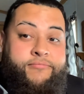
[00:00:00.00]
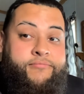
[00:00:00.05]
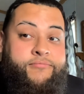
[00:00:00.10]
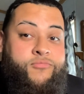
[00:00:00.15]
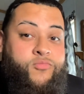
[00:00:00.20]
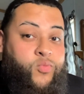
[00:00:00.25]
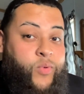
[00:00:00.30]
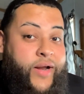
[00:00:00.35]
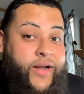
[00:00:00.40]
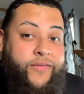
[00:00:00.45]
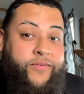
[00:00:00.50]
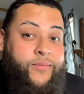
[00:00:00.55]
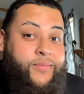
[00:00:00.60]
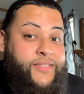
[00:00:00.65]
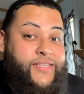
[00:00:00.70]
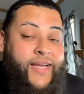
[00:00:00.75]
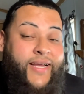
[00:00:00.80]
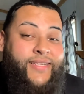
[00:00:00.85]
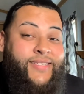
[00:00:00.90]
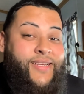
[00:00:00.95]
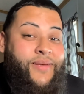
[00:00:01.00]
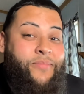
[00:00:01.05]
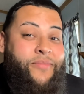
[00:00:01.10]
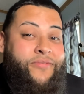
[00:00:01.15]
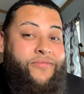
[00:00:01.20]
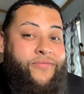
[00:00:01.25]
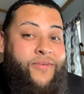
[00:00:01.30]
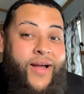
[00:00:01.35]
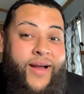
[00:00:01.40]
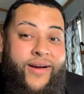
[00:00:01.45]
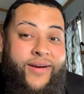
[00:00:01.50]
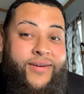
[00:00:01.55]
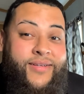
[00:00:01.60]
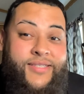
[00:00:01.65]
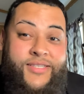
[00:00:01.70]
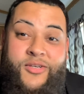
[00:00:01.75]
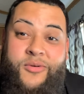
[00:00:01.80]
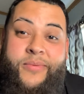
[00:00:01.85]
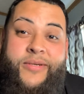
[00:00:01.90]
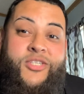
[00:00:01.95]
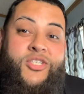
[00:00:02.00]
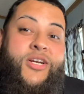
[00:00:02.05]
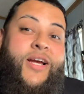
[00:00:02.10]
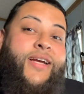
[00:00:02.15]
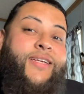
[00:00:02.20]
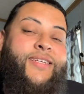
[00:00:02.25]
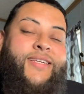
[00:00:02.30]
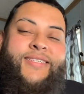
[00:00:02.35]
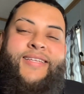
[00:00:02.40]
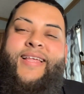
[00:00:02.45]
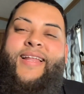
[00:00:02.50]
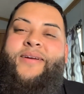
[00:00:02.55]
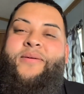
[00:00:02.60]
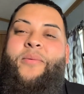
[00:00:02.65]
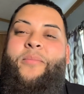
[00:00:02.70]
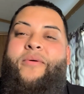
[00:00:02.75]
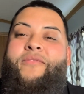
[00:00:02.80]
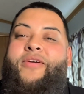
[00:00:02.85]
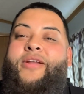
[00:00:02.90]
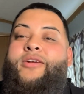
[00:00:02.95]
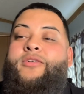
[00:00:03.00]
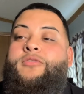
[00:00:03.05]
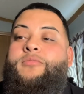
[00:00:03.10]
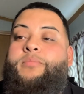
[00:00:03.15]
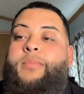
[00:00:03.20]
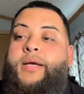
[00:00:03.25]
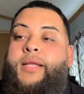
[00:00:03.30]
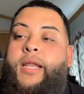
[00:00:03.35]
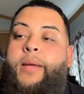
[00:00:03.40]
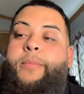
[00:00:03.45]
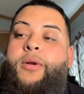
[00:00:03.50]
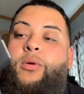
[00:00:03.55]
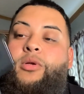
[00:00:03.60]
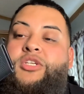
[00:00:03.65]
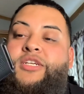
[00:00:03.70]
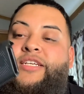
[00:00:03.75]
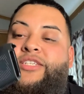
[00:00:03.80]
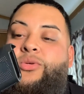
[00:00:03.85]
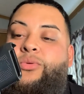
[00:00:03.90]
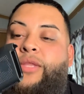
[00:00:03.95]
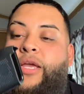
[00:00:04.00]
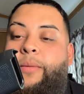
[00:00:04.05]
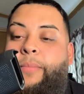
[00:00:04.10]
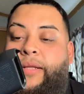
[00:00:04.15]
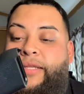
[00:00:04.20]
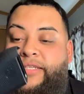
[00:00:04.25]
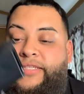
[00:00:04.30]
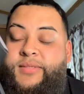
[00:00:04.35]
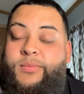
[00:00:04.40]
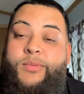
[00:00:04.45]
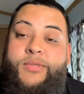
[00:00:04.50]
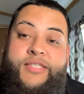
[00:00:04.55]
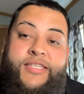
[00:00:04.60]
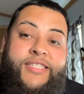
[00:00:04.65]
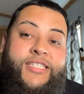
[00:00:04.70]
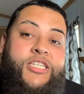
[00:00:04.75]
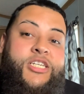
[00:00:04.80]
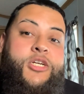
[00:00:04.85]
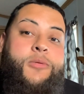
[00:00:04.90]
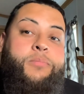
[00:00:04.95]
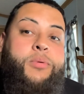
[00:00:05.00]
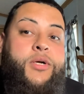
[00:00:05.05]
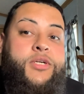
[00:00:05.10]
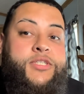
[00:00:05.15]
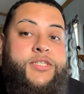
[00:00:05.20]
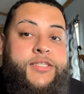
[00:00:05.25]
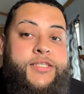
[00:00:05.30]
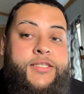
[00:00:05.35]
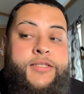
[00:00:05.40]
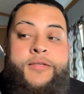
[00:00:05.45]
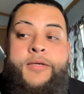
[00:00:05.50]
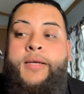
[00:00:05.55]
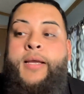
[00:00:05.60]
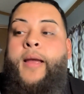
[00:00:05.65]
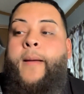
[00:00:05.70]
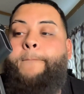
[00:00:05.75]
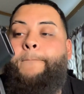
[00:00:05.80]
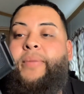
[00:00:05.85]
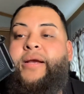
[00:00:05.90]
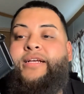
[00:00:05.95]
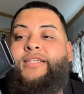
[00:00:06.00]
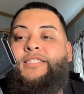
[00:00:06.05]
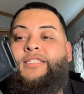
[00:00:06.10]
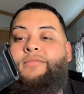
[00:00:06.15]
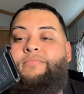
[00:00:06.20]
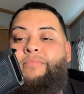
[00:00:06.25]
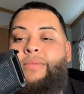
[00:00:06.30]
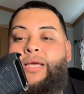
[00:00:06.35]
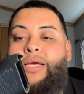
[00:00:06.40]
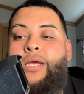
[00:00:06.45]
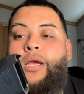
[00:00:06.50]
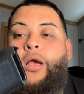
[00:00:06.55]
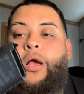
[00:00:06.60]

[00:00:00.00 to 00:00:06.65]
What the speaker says: rate it from 10 to 10 be fire, zero being trash. I said it in all my videos, but let me know what you guys do think about this. Was this a good purchase? Because to me,